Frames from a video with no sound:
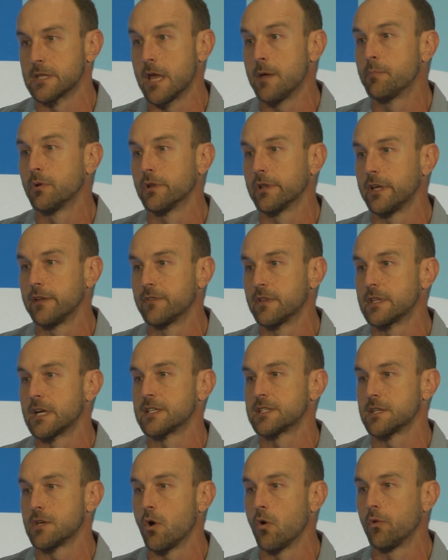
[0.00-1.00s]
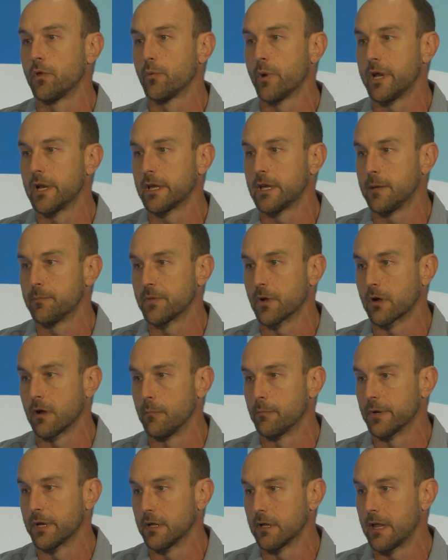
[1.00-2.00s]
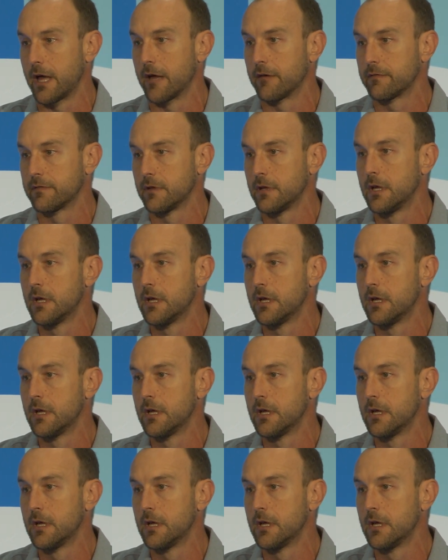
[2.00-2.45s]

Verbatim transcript: they believe that that's the only way to keep their company alive.